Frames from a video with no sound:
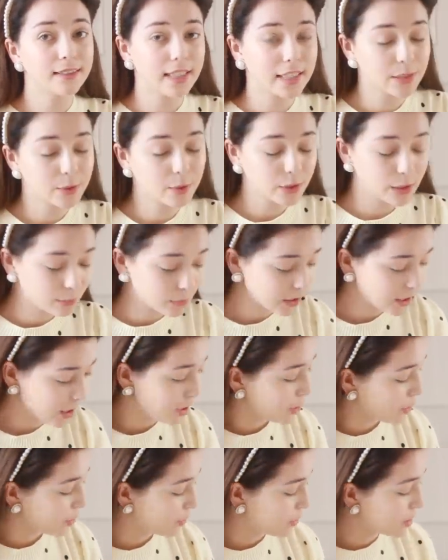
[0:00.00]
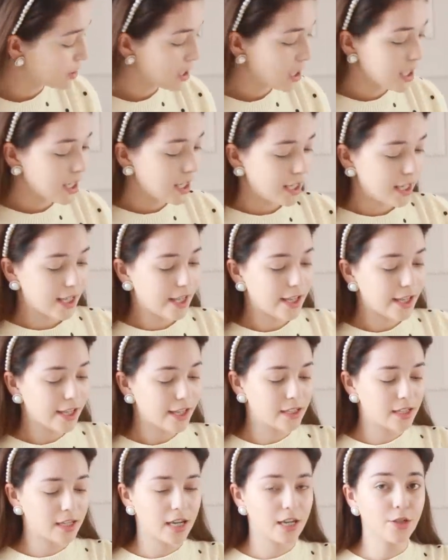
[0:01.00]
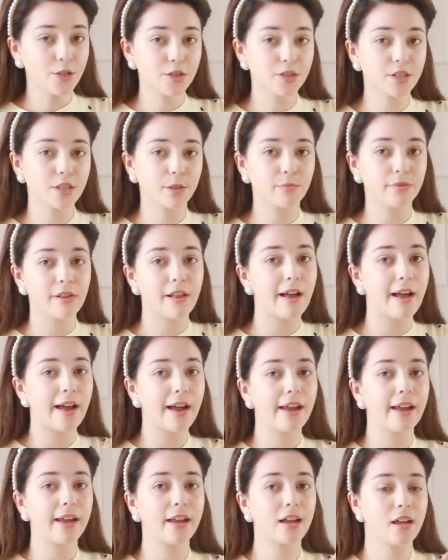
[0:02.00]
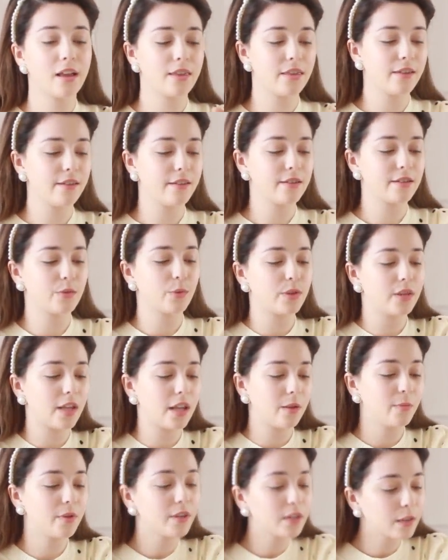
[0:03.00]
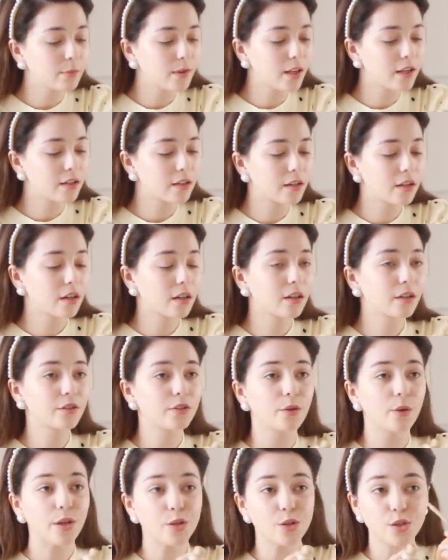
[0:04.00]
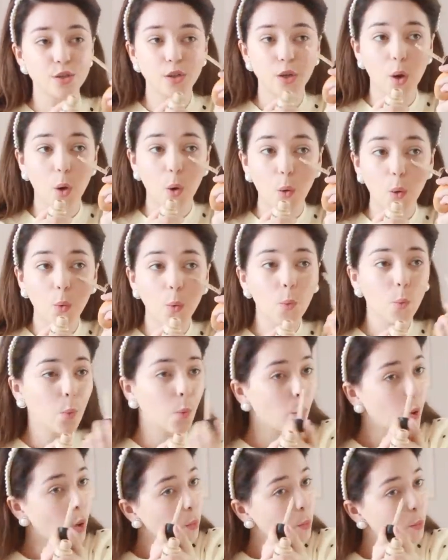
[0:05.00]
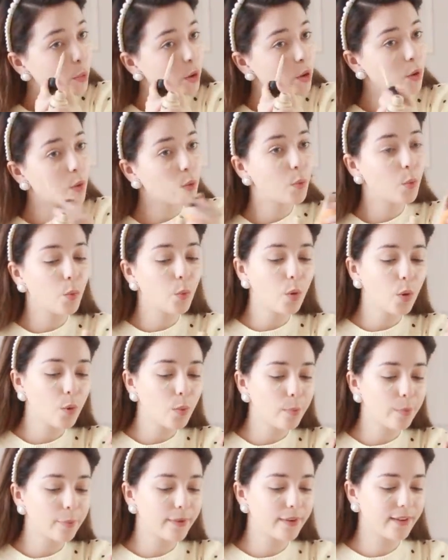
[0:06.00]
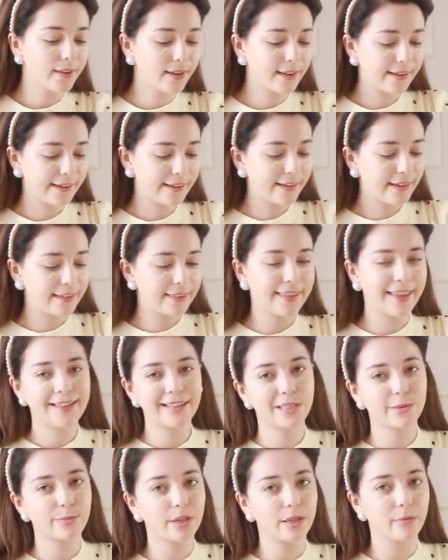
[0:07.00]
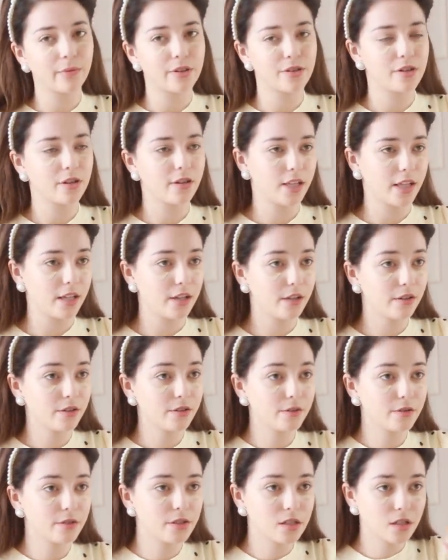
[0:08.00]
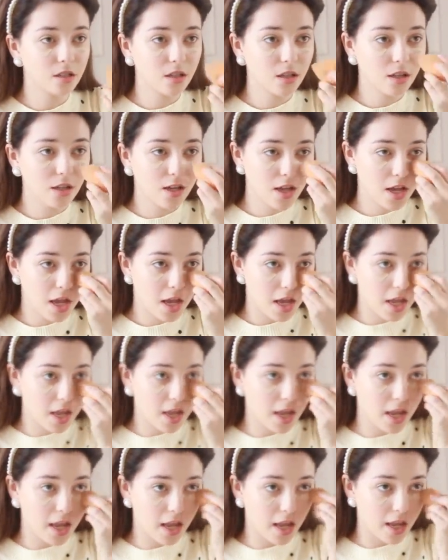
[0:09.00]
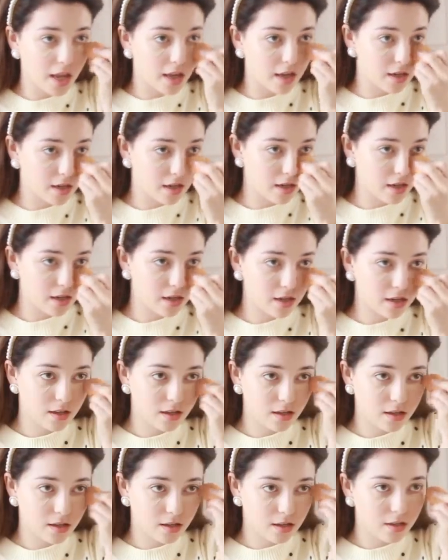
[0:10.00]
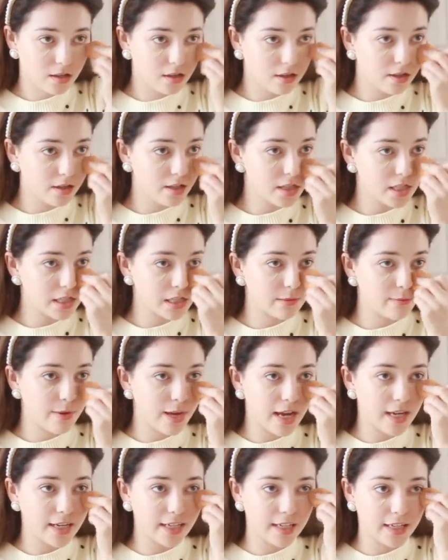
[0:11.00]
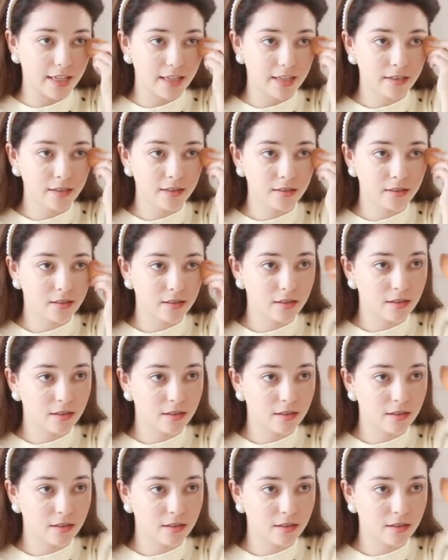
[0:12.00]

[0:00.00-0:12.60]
that's what I'm going to use. And I just apply this with a beauty blender, so I just go whoop, whoop. That's pretty much all I use, and I just pat it in